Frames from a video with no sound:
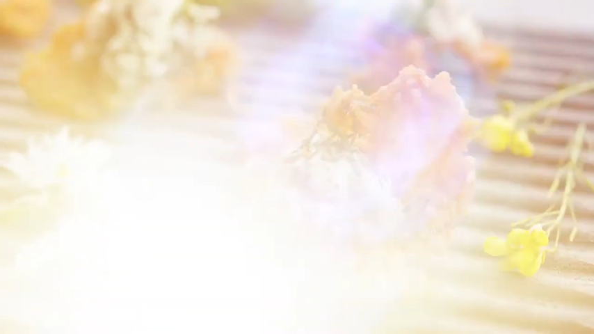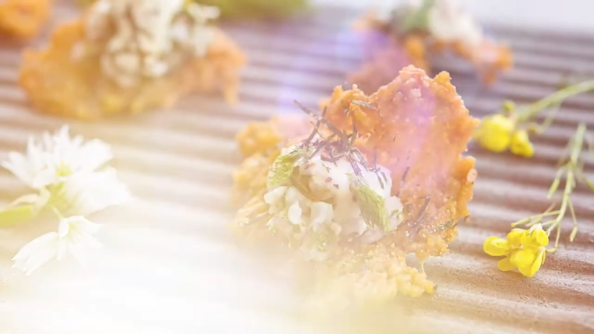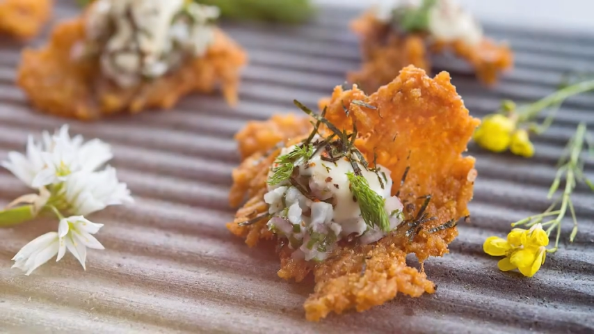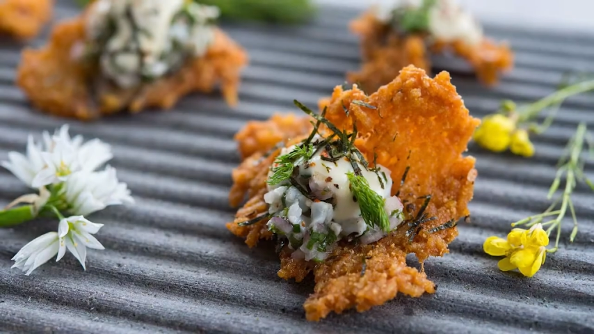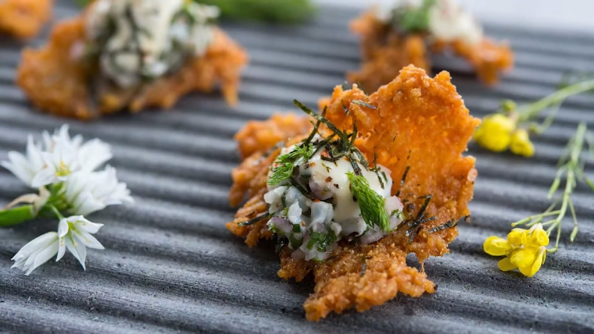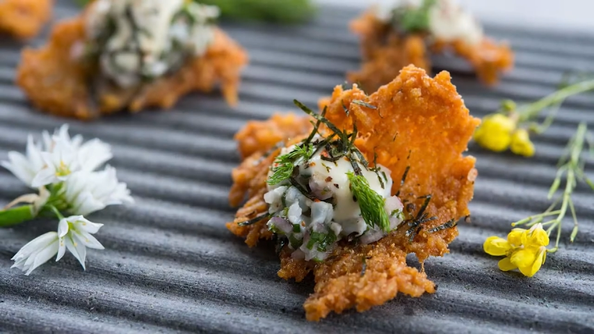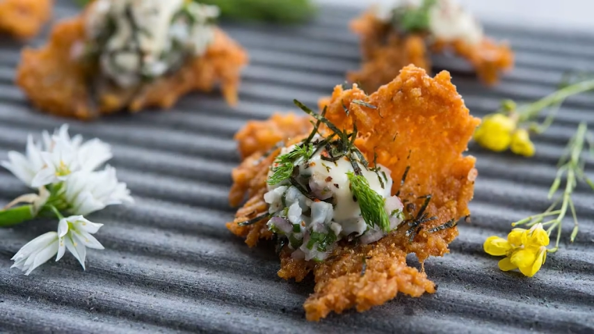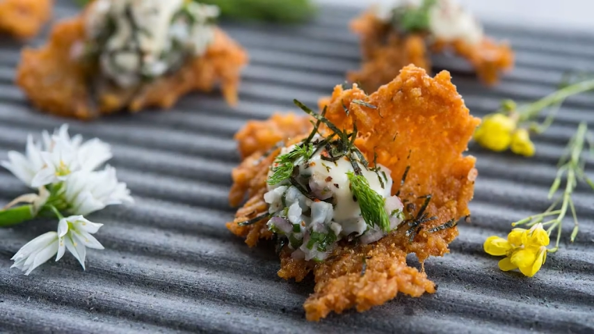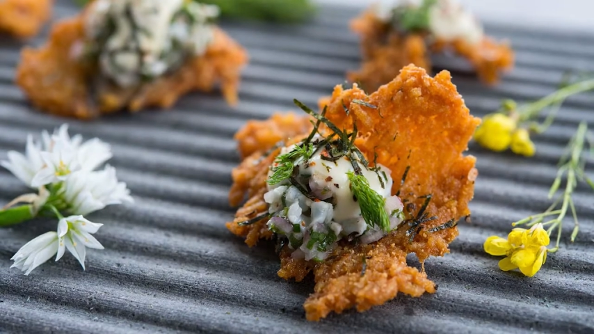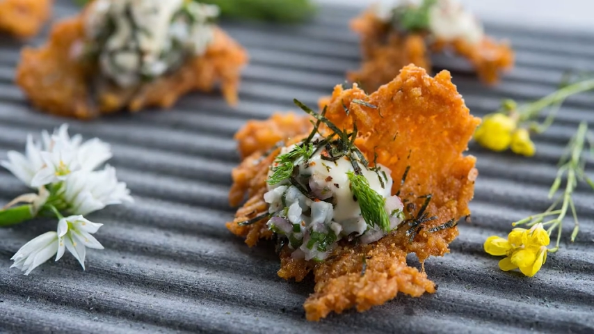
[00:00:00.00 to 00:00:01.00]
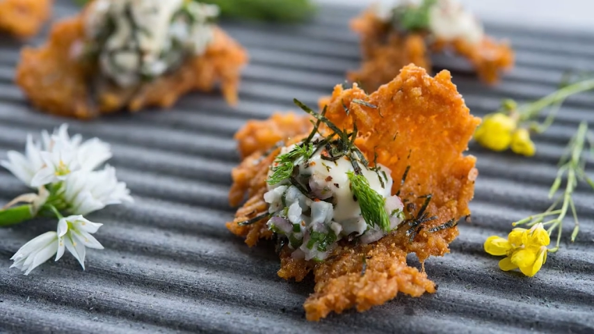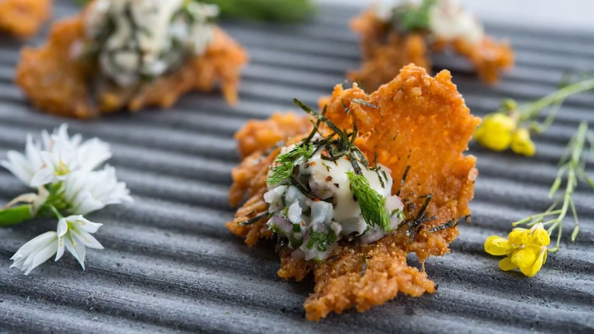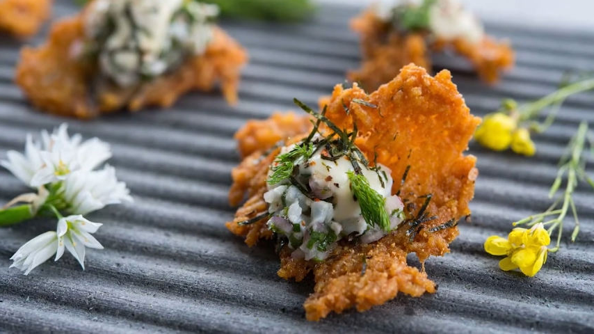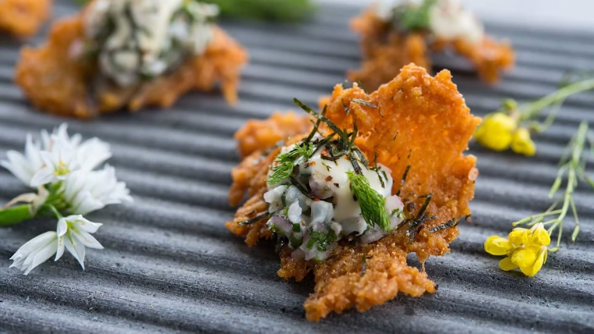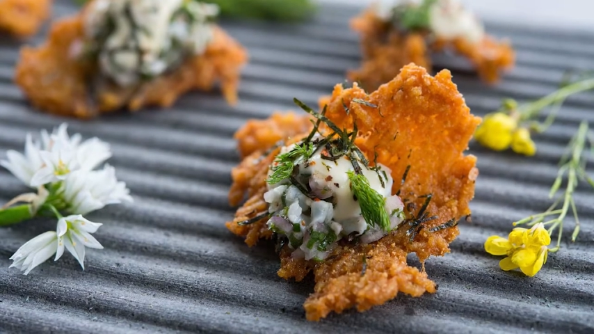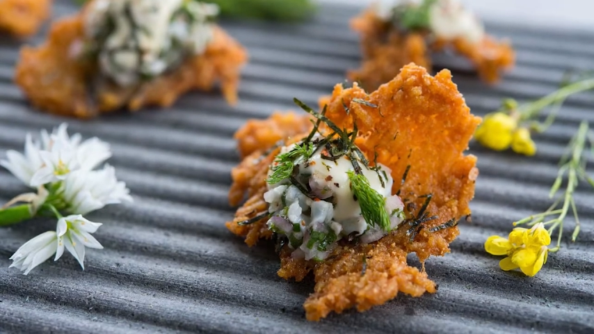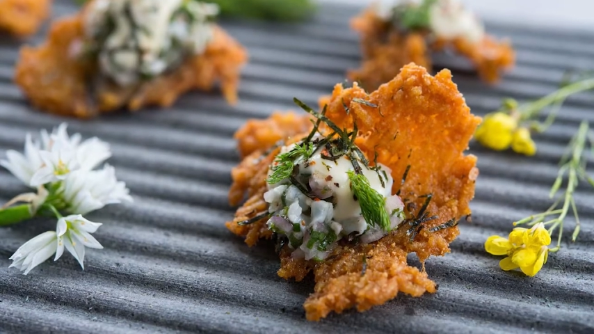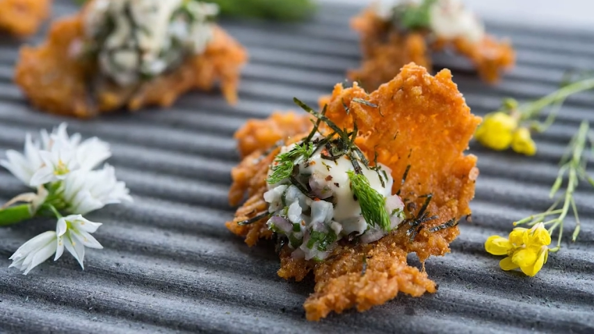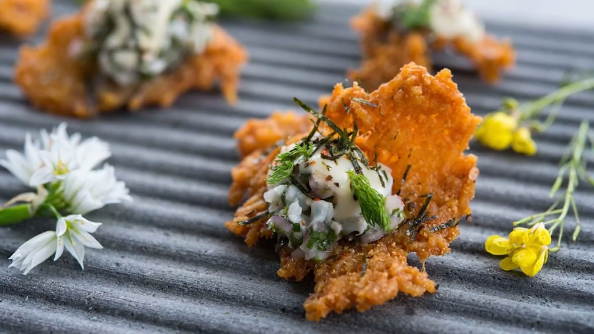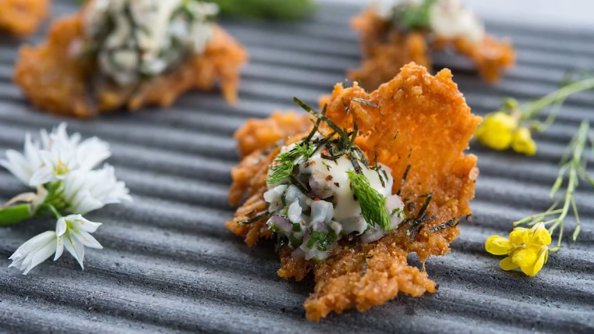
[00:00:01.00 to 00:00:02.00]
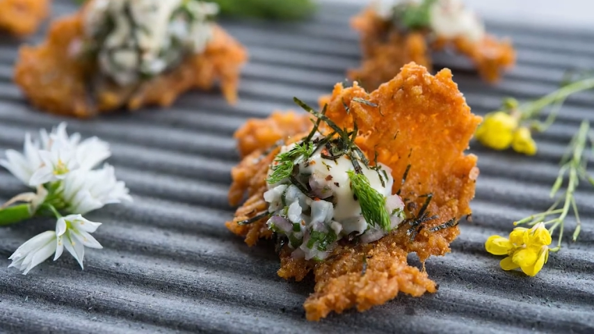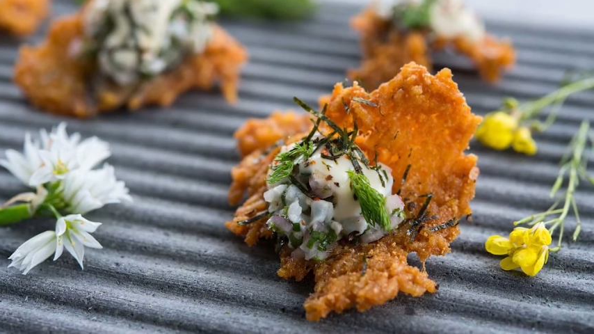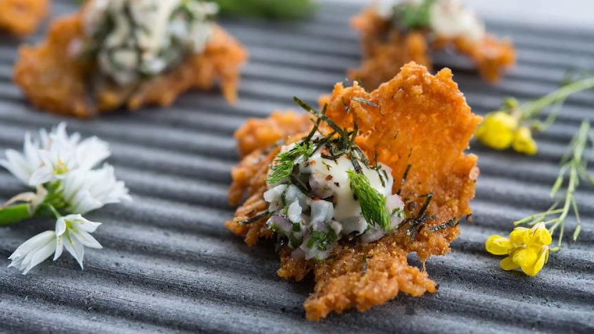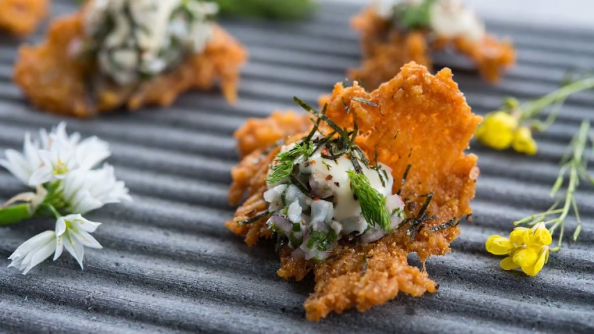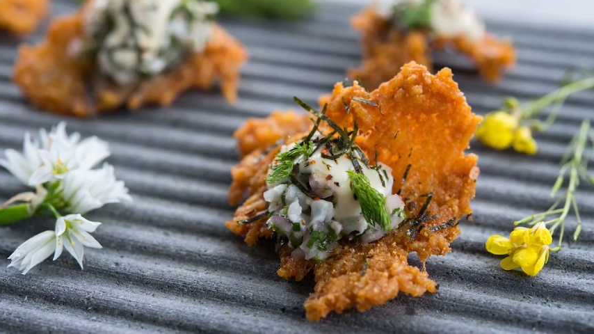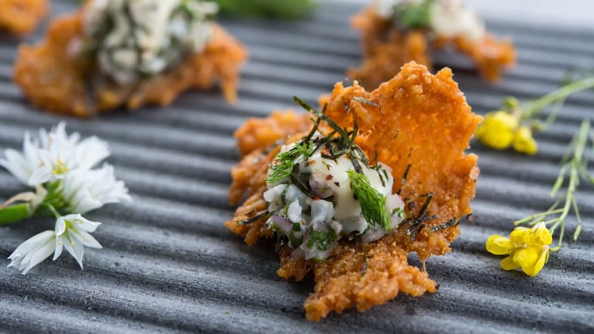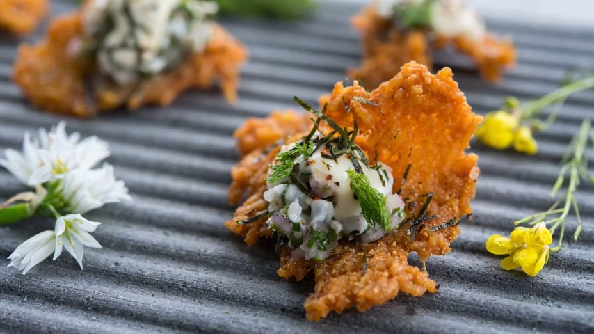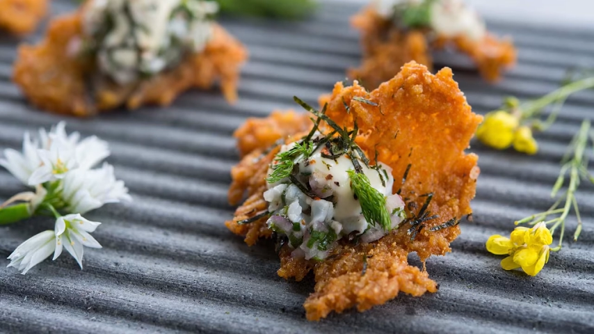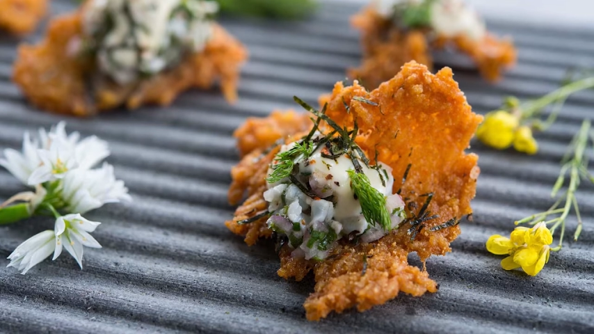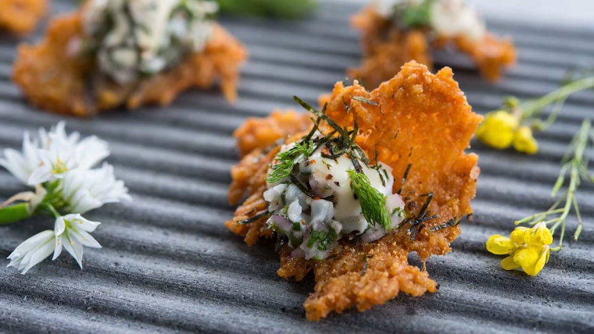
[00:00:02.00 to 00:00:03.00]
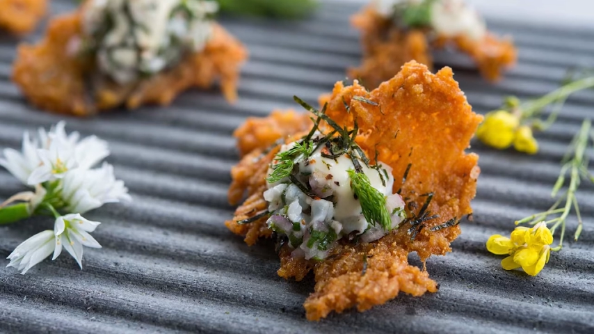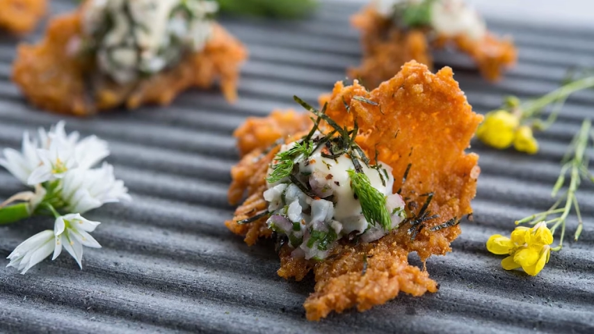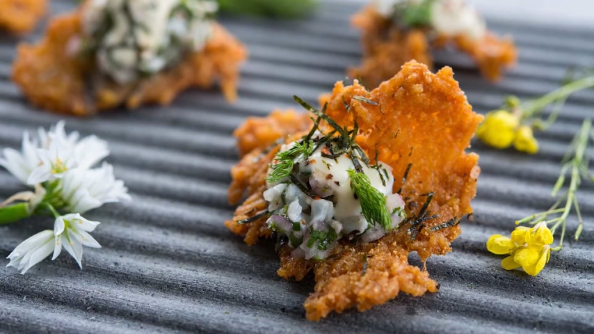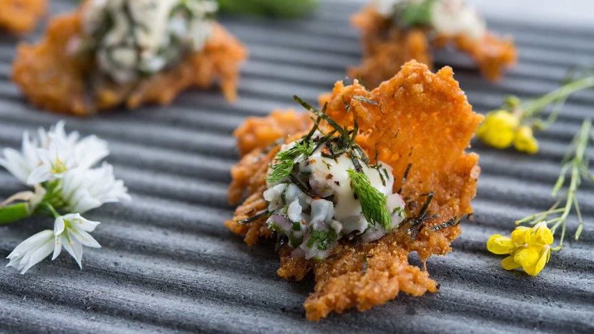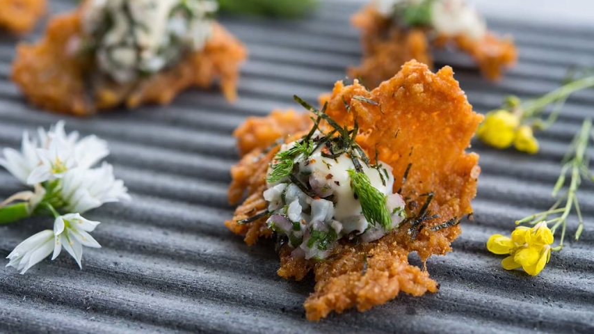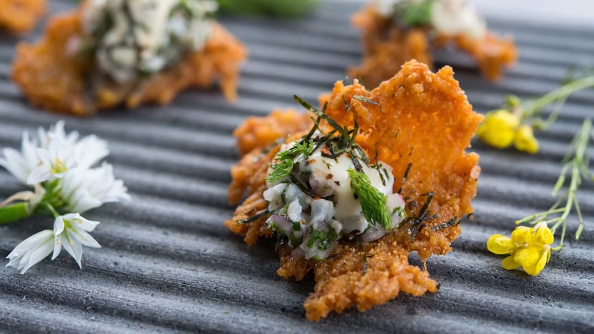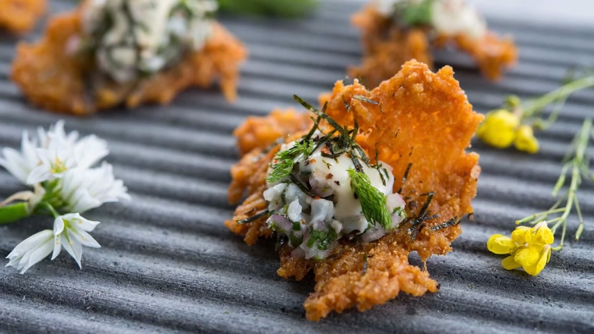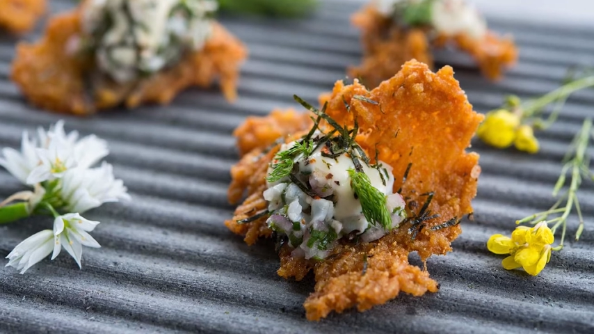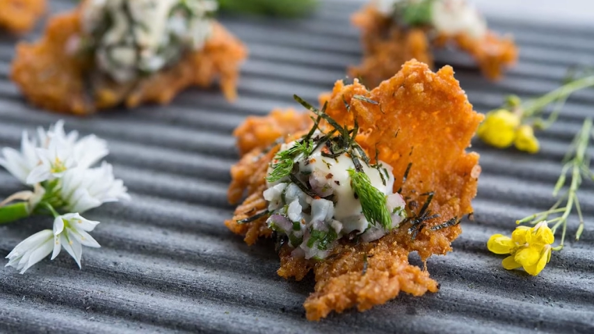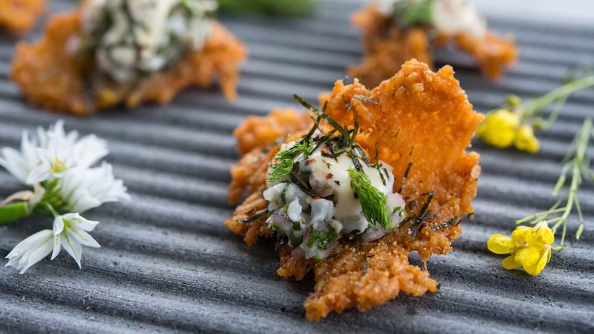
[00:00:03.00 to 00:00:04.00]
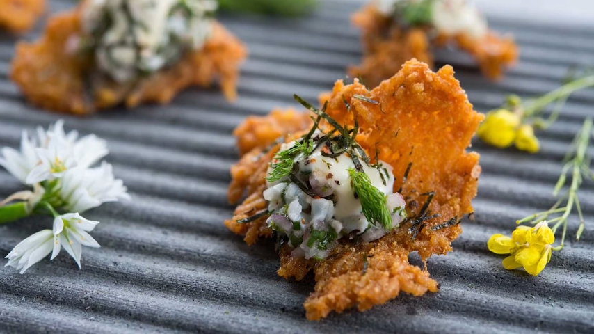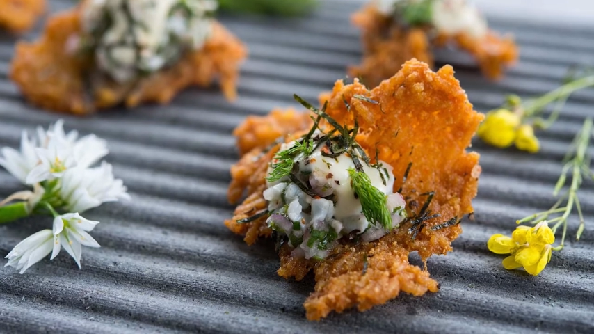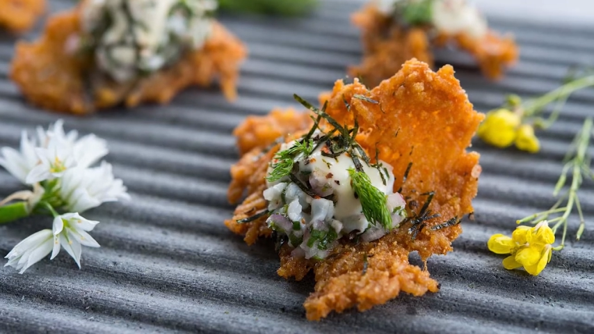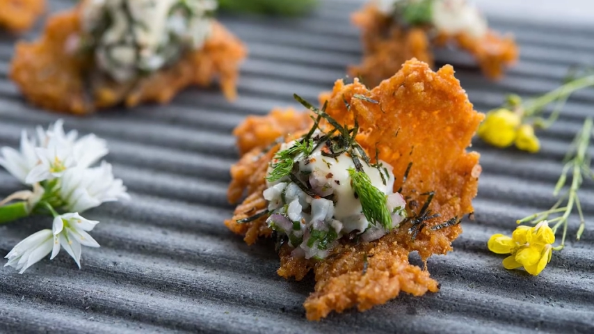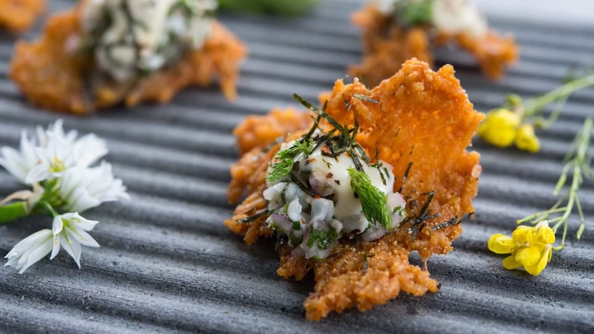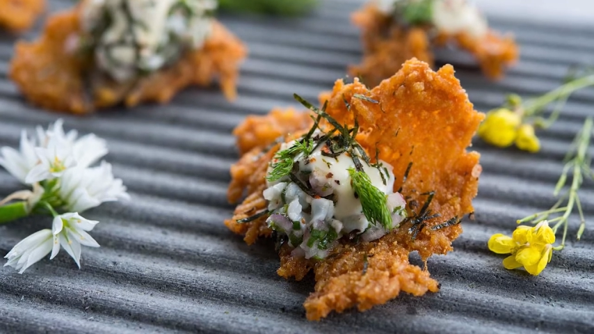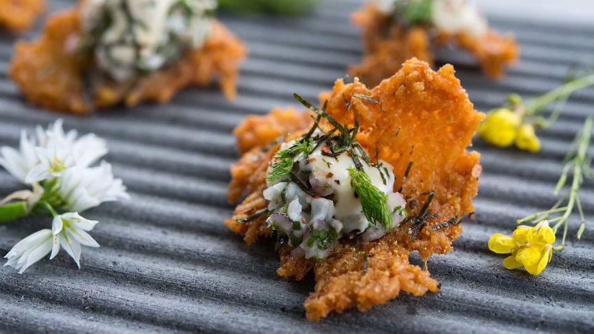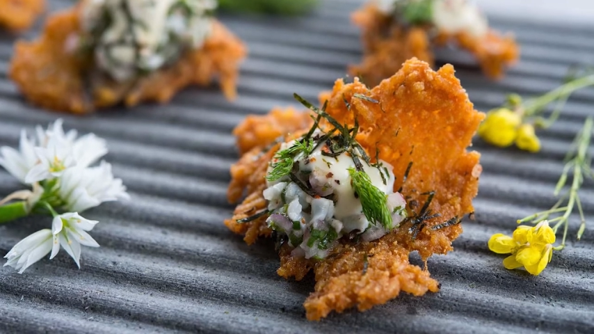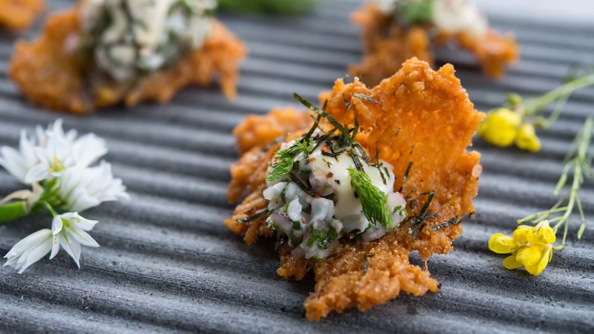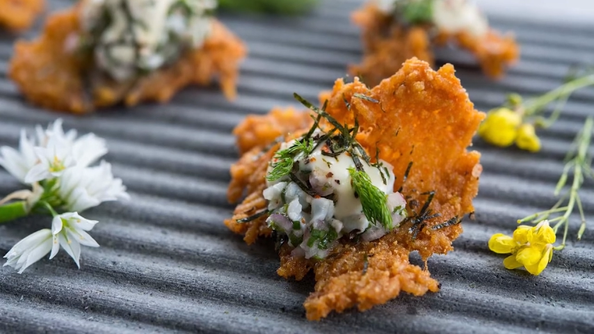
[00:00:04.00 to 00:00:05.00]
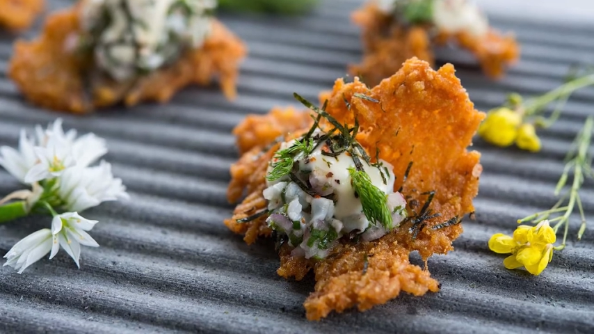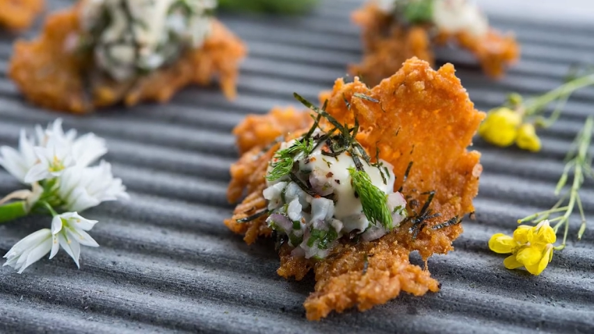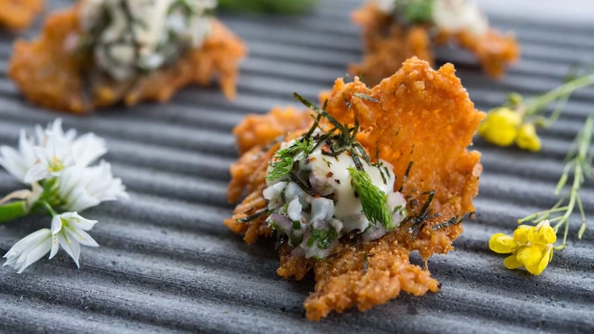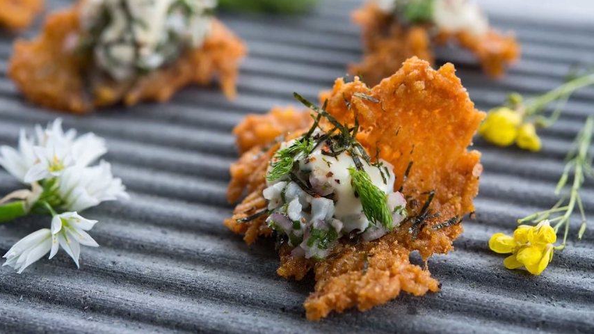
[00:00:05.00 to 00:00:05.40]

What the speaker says: Nobody's mouth can be seen.